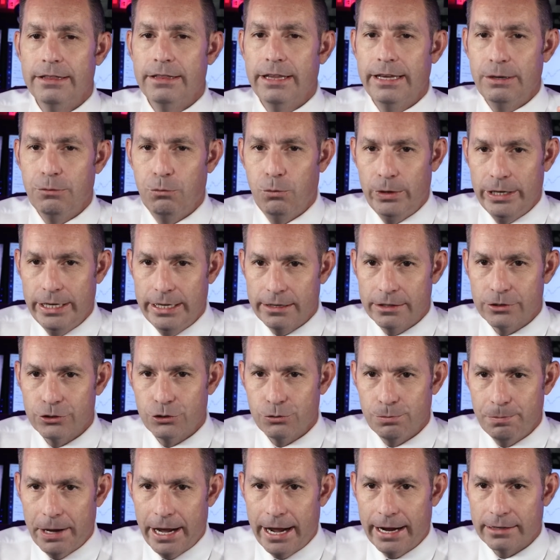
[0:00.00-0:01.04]
we
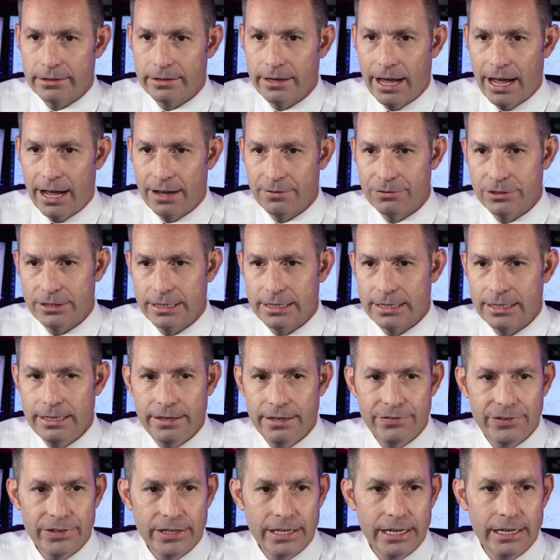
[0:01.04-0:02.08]
expect to have
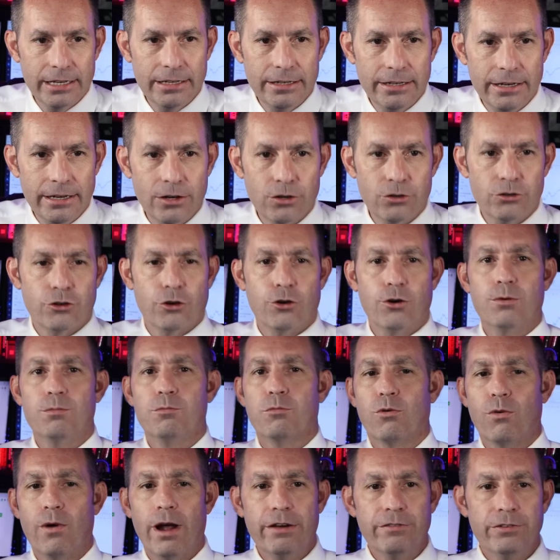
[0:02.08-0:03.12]
significant near-term
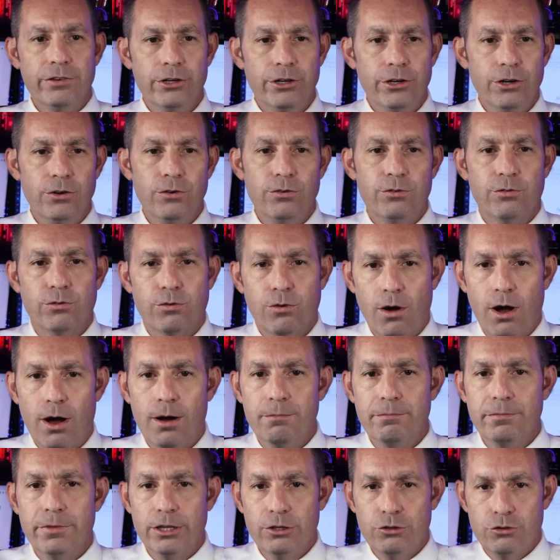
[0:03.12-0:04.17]
revenue
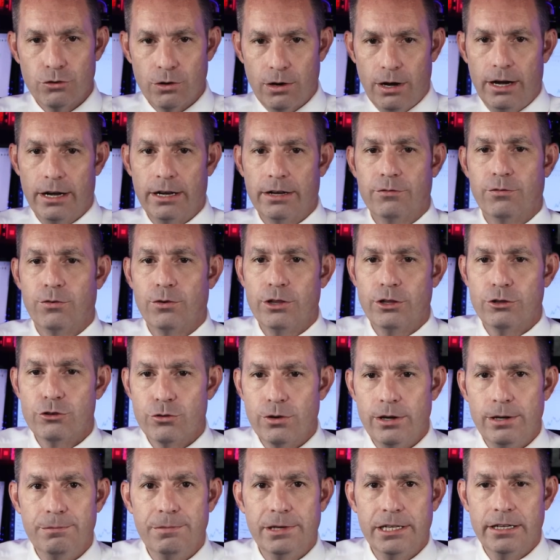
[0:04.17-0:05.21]
from the drug for the
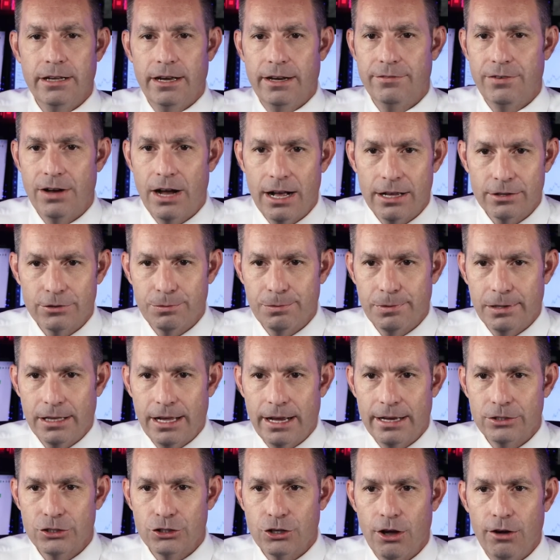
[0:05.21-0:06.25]
treatment of
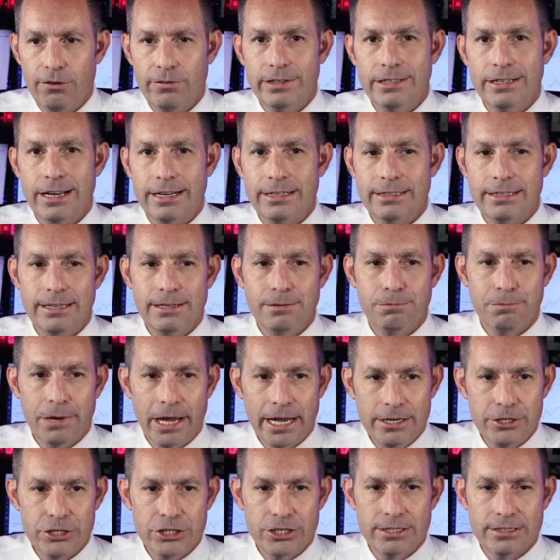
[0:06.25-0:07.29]
hospitalized COVID-19
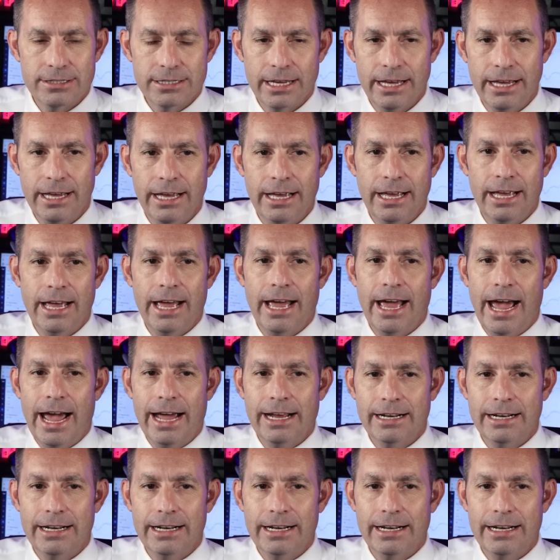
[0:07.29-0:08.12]
patients at